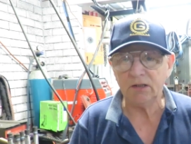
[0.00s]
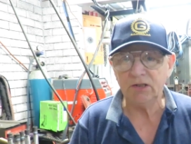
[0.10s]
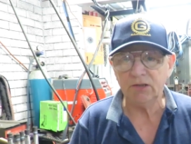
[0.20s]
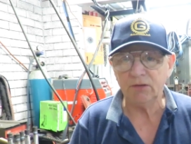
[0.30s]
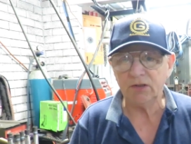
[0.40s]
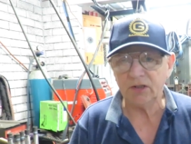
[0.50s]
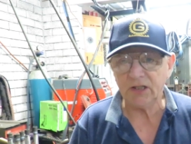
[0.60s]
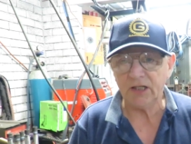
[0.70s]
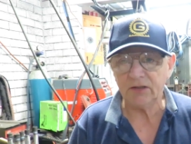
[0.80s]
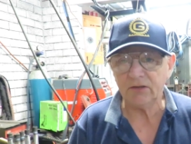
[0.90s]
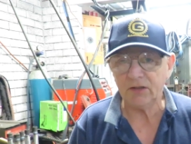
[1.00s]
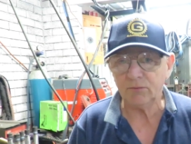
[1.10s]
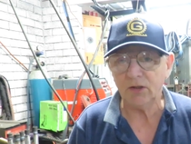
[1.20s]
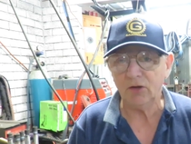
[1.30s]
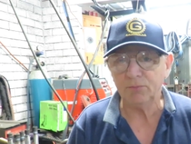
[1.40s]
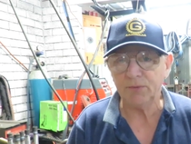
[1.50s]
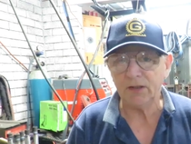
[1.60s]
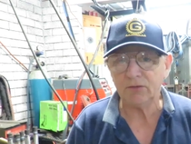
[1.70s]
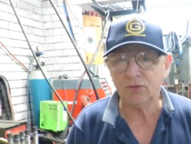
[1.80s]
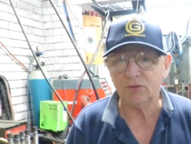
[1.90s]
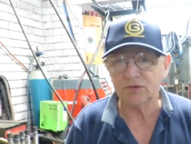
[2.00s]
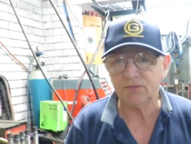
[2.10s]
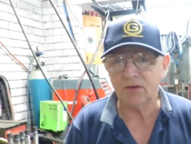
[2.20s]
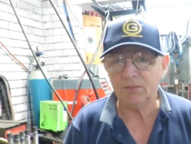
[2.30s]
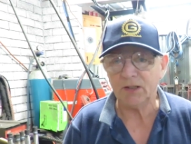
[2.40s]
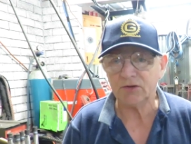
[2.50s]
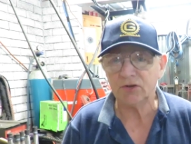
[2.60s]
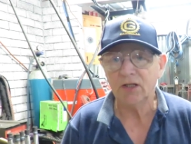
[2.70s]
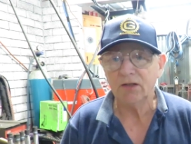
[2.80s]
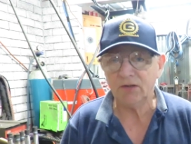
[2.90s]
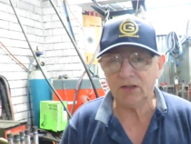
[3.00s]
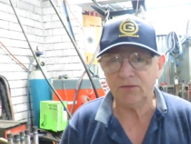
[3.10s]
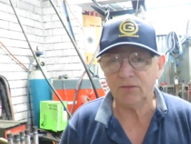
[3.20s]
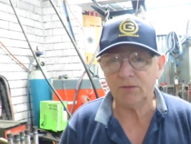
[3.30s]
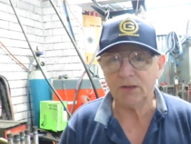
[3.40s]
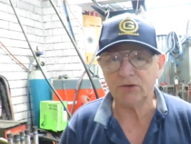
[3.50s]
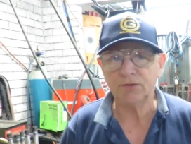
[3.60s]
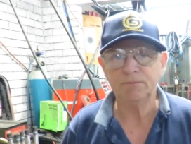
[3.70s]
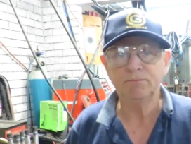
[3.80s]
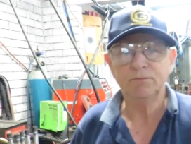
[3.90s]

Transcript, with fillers: a gear indicator that will help our cause very much. Thank you very much.